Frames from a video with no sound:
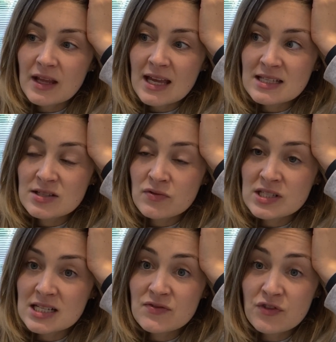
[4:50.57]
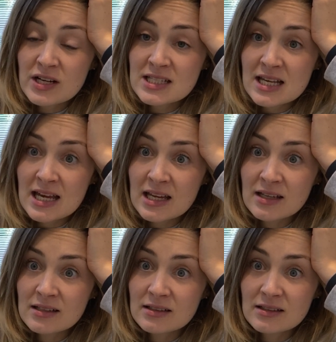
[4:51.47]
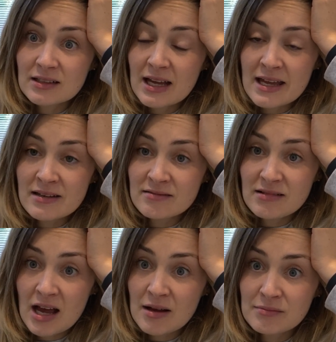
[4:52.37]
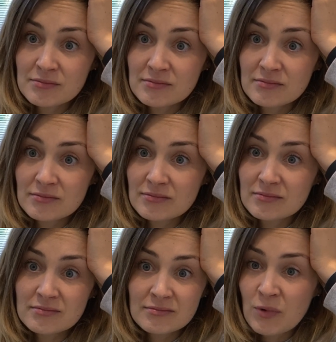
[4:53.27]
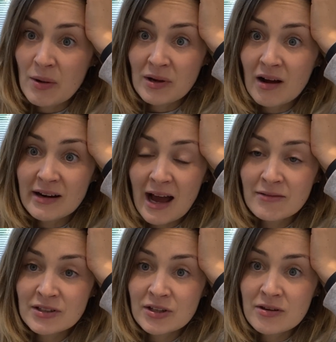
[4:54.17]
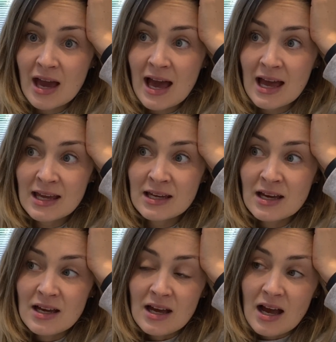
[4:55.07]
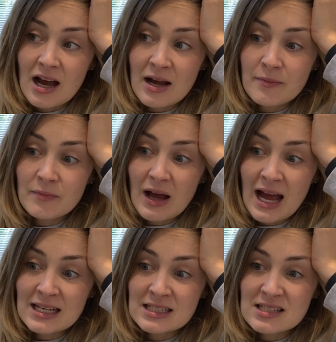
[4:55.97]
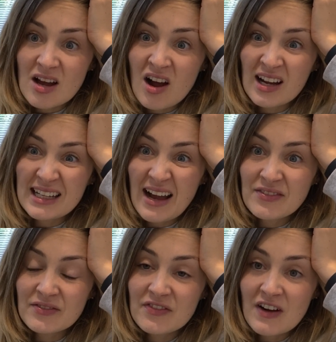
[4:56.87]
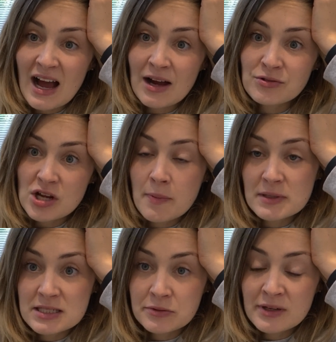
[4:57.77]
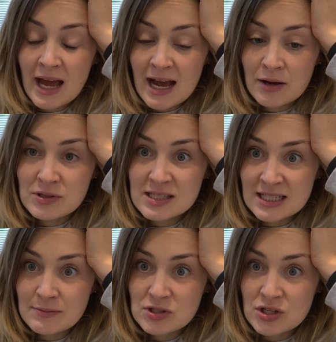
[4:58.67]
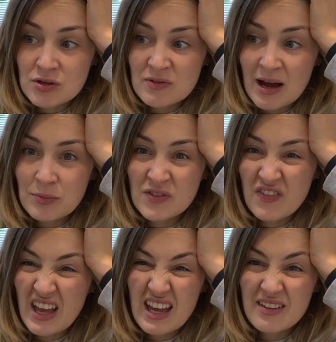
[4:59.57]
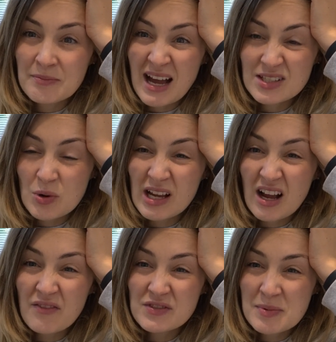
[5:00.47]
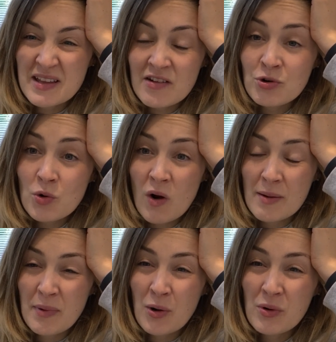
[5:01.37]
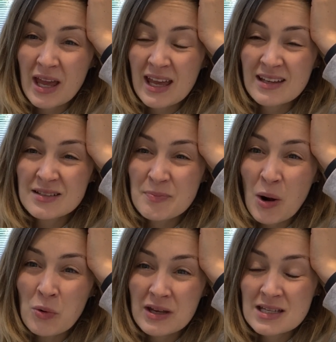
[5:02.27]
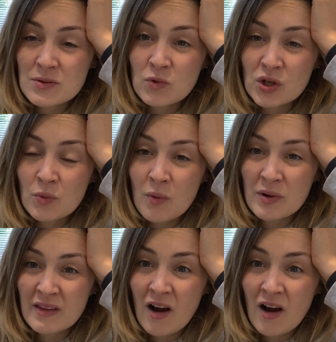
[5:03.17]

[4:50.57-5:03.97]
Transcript: is obviously it's freezing in where we are now in the UK, And I haven't found up until now a sleep suit that would fit Max quite comfortably. They're all quite bulky, and bulk isn't what you want in